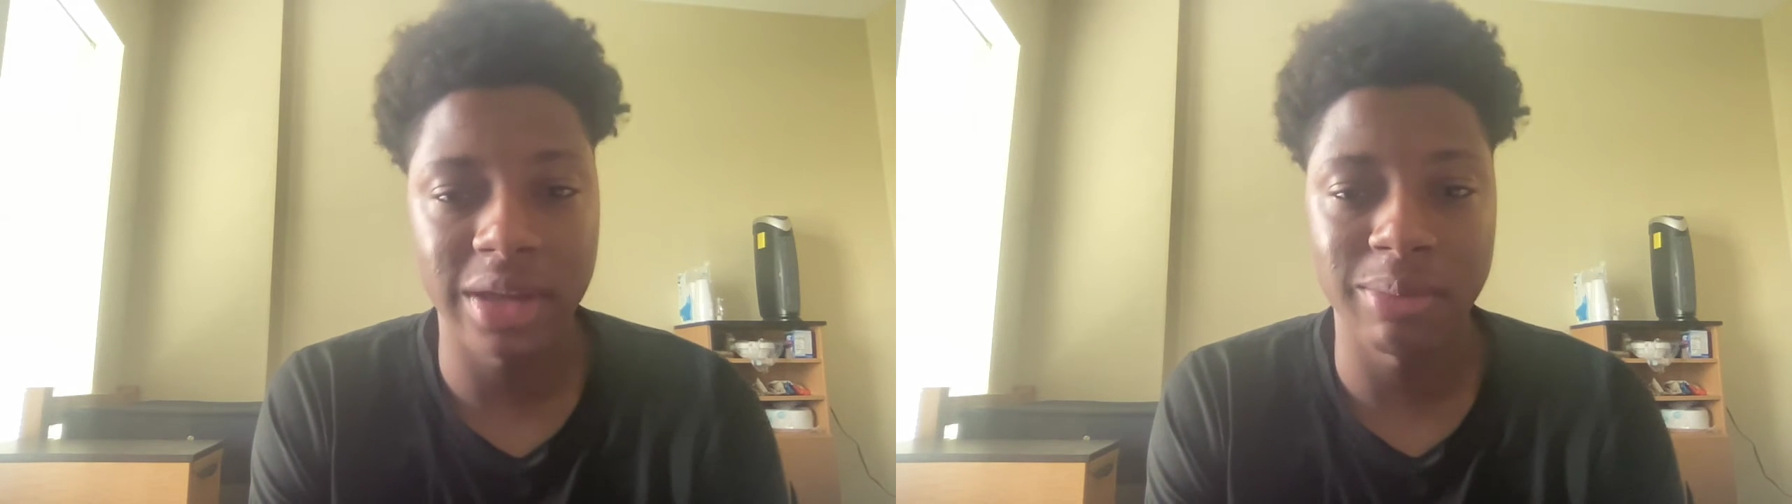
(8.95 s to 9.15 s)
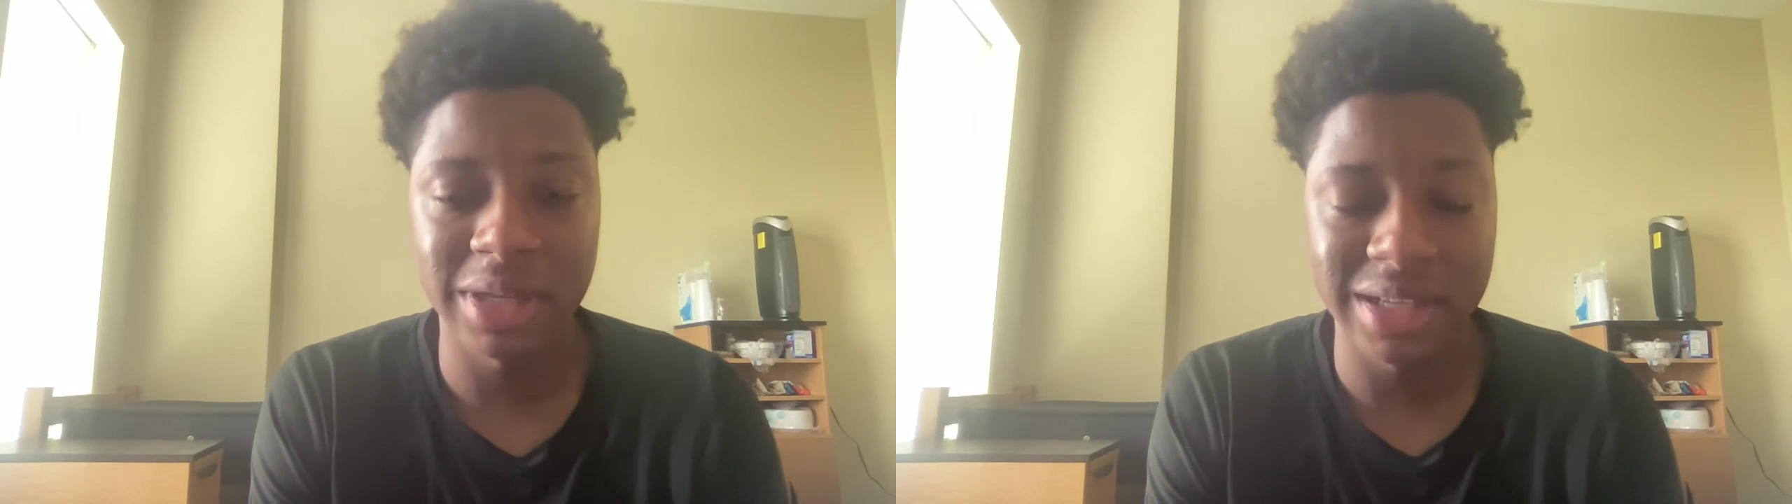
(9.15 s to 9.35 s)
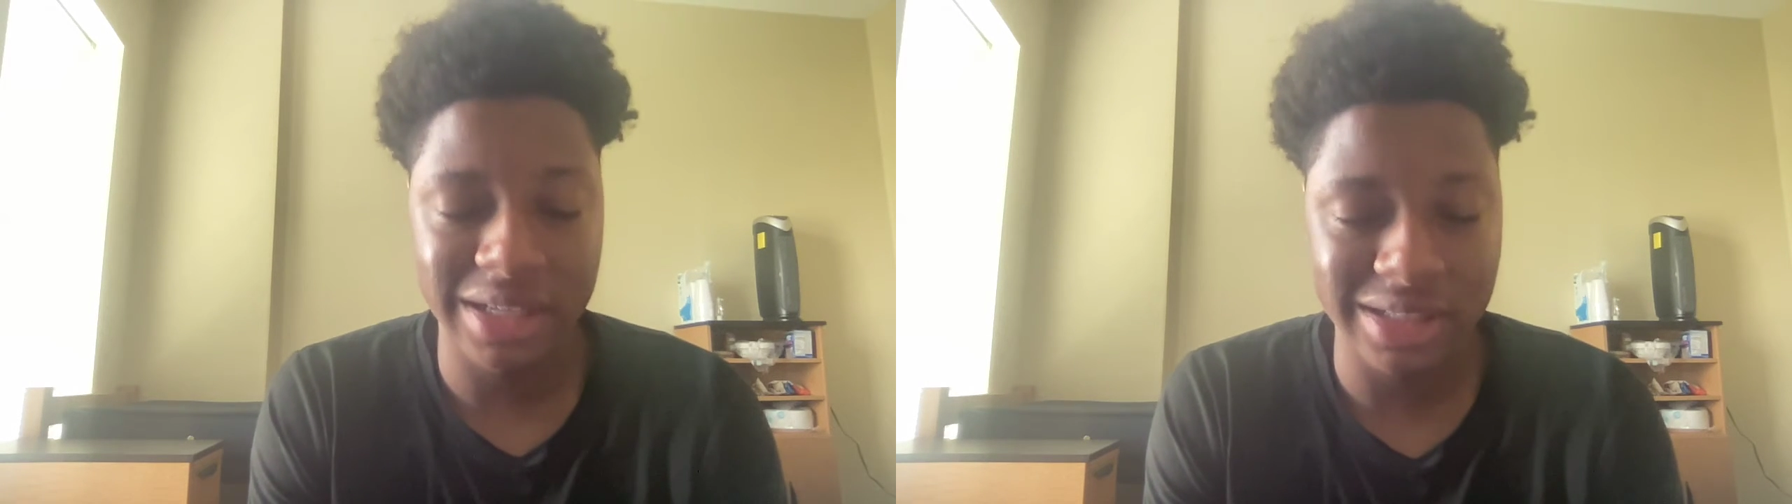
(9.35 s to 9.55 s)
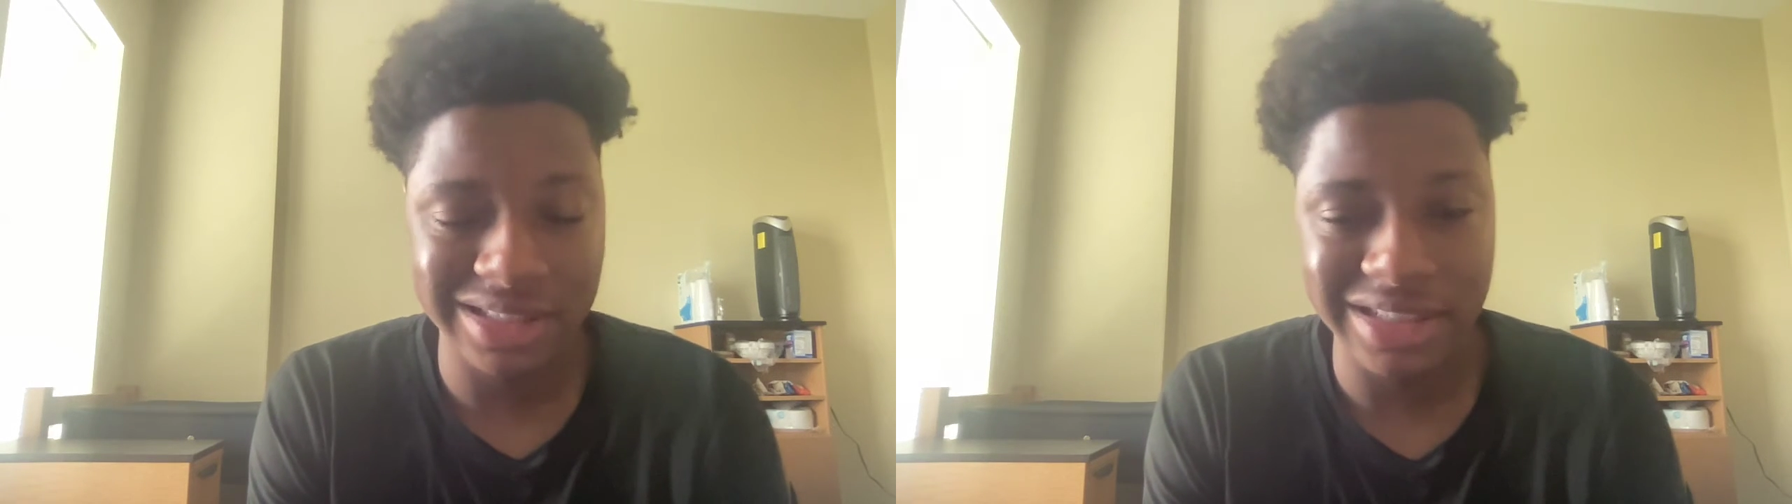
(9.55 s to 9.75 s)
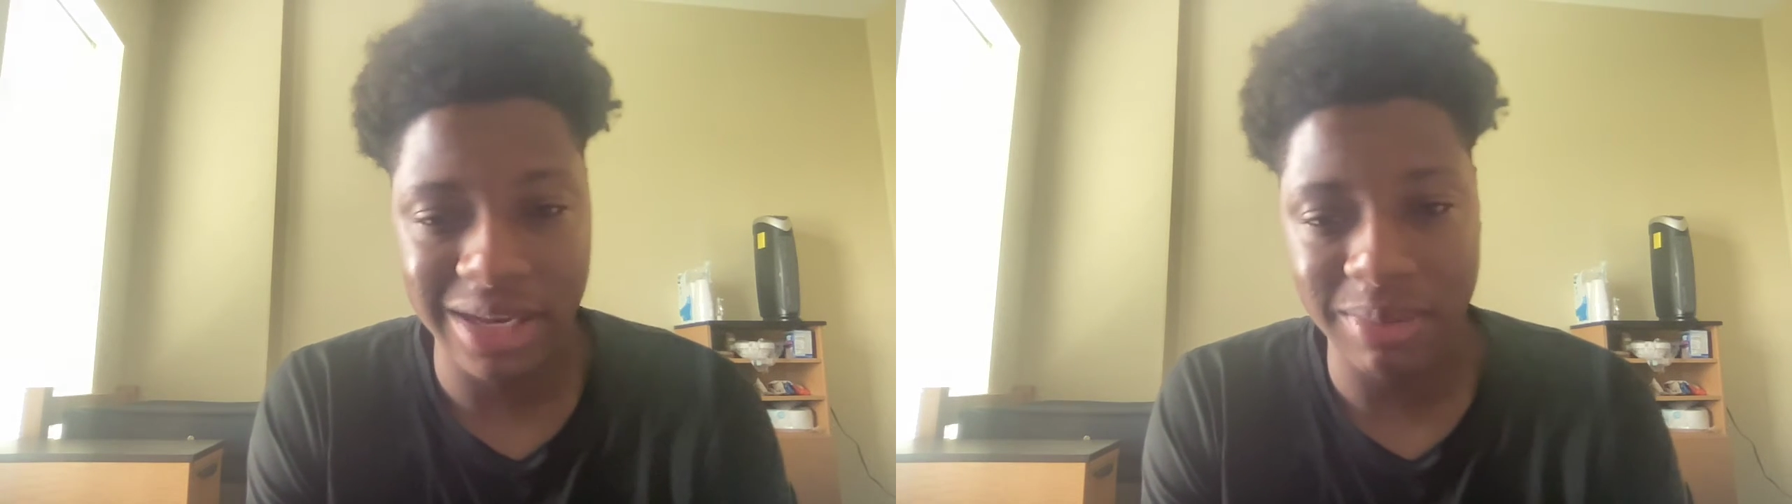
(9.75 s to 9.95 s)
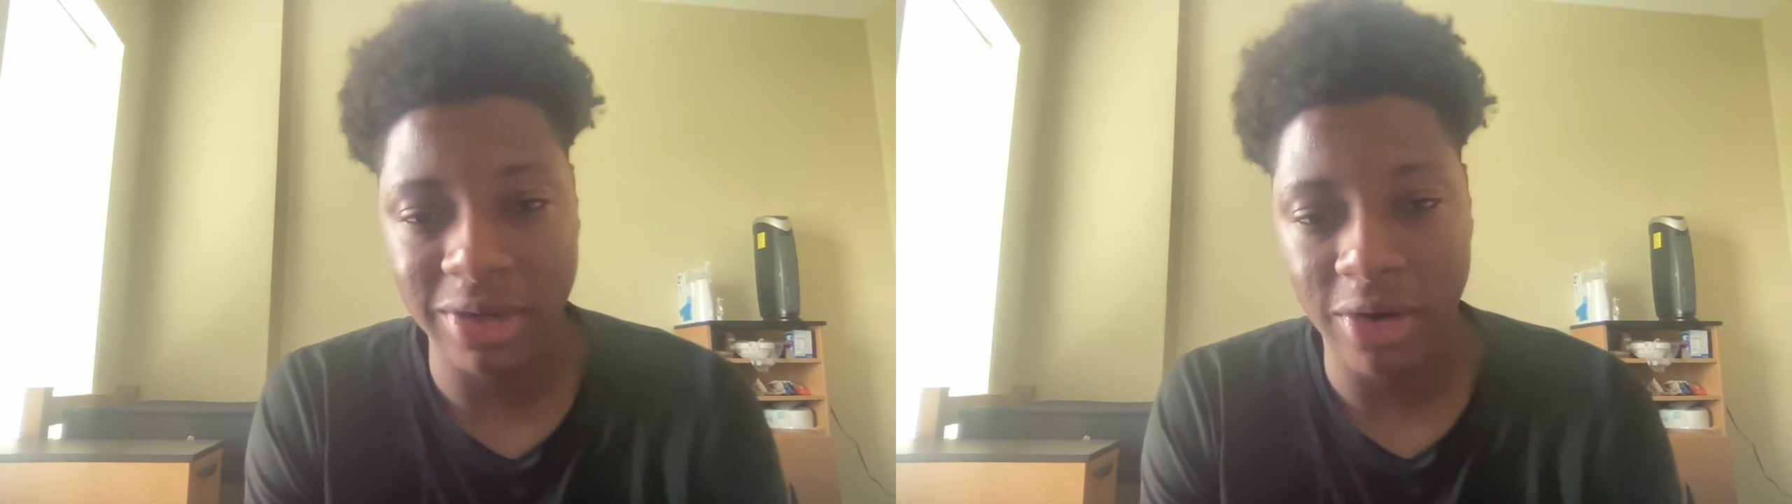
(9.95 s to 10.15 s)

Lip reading: a media, entertainment,